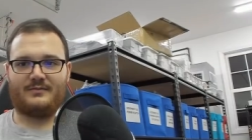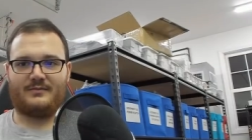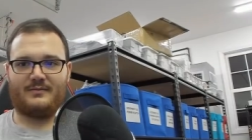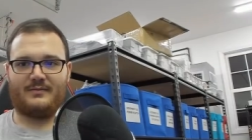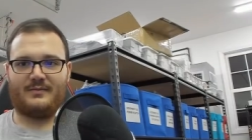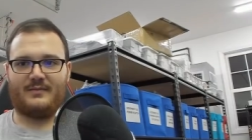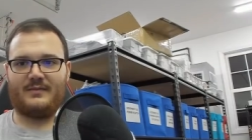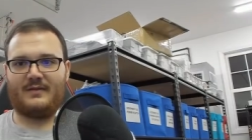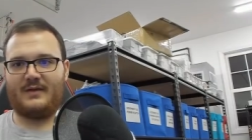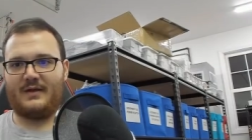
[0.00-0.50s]

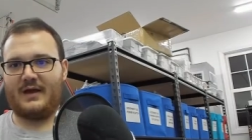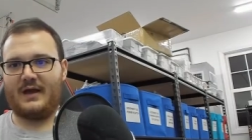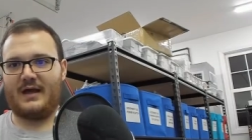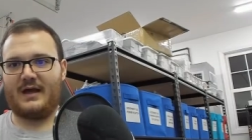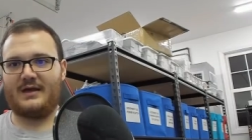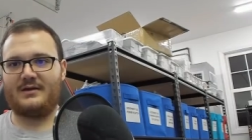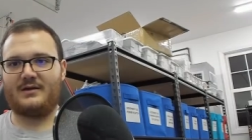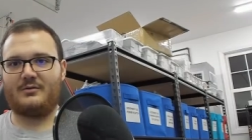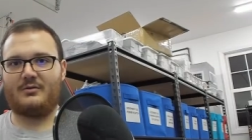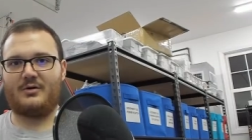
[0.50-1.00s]
the guy
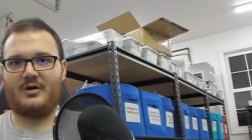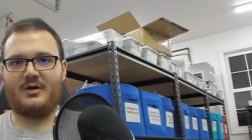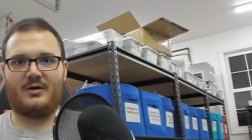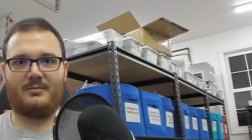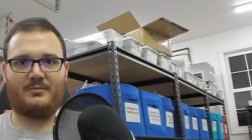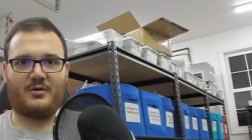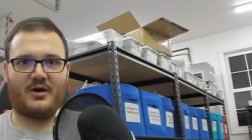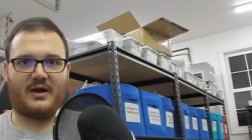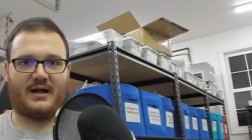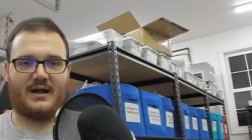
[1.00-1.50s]
that we're
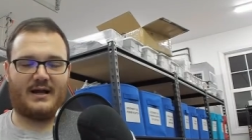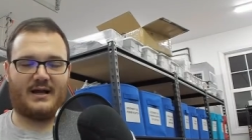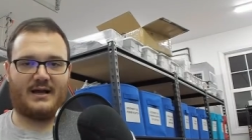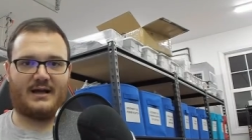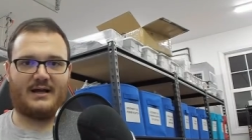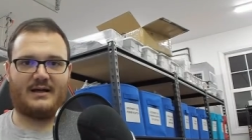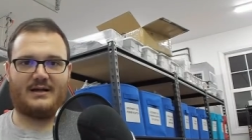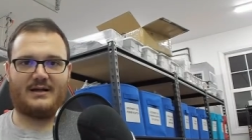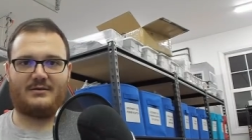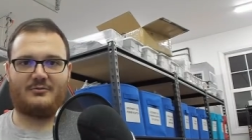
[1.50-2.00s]
bringing
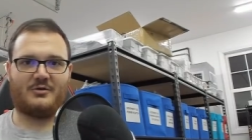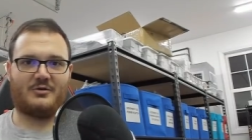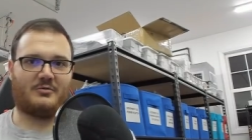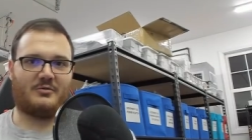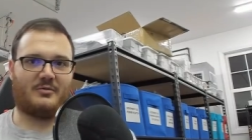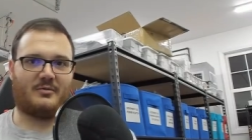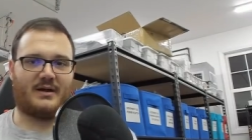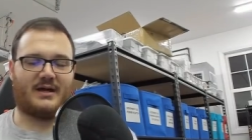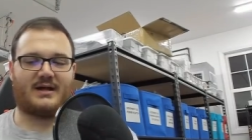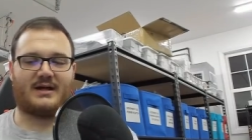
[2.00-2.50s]
on, and we will
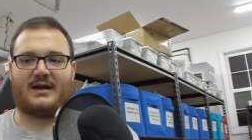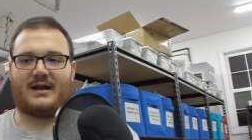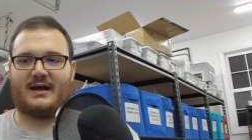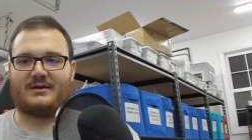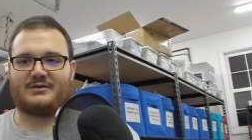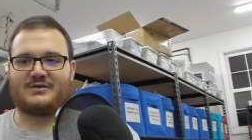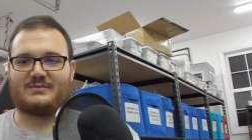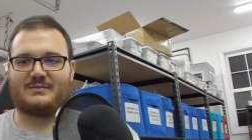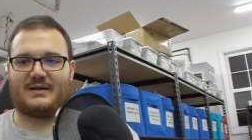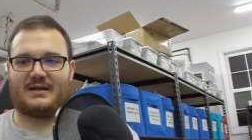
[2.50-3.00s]
make an
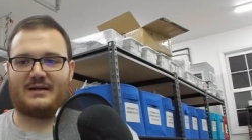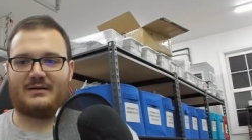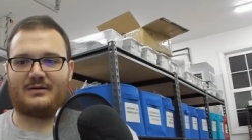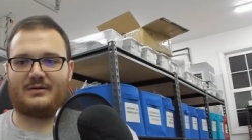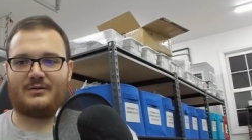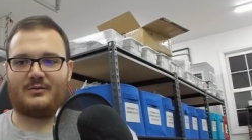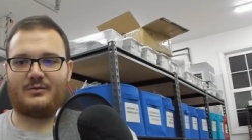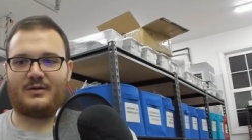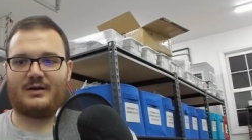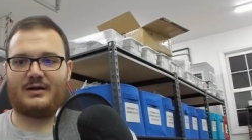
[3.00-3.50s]
announcement
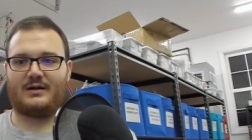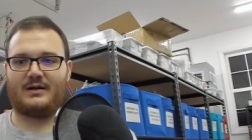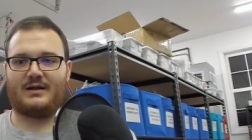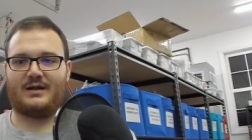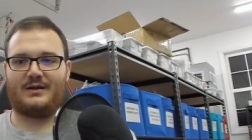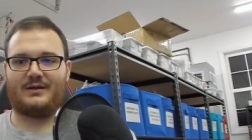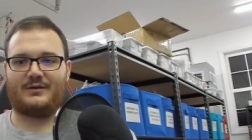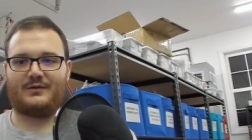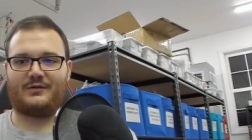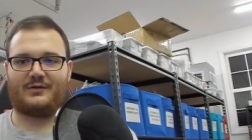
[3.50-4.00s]
when
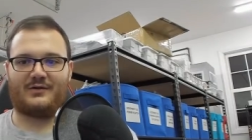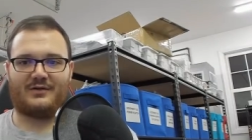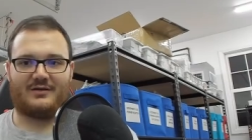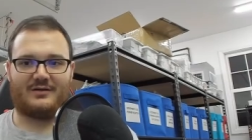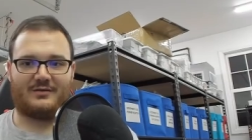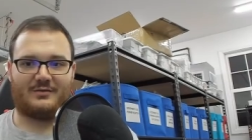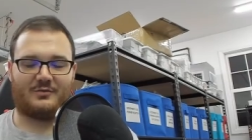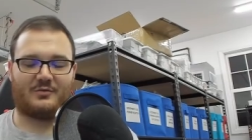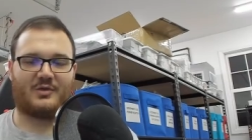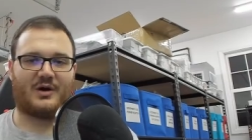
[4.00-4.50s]
he's
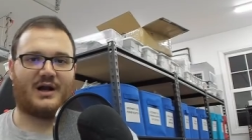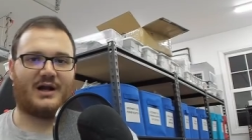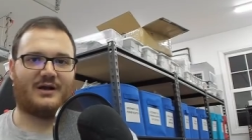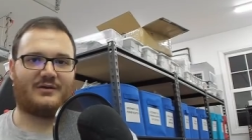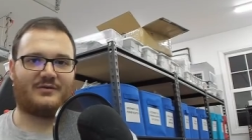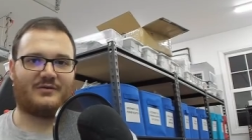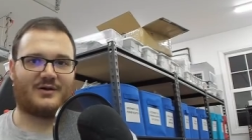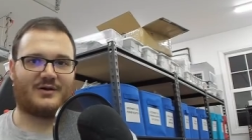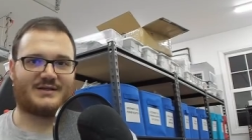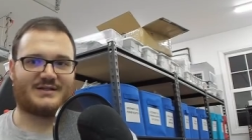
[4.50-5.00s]
ready
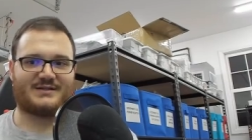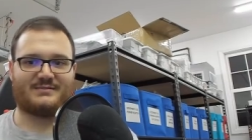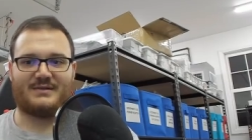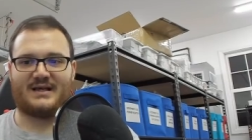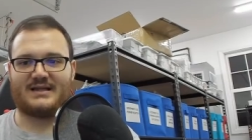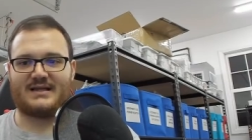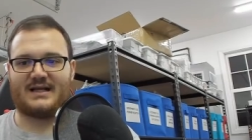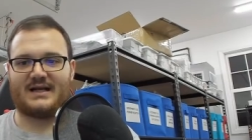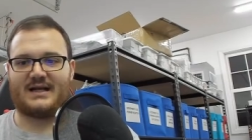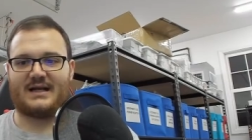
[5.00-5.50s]
for us to make
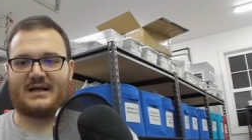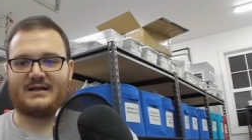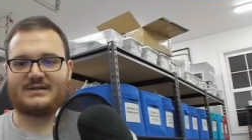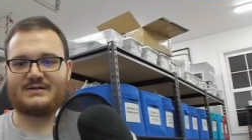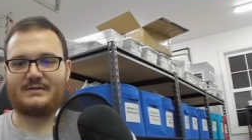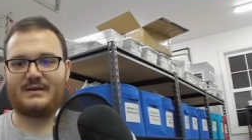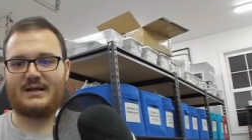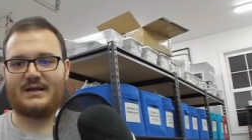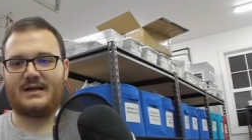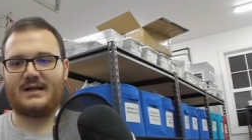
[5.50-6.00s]
that
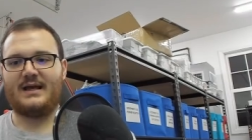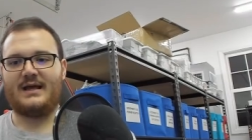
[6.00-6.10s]
announcement.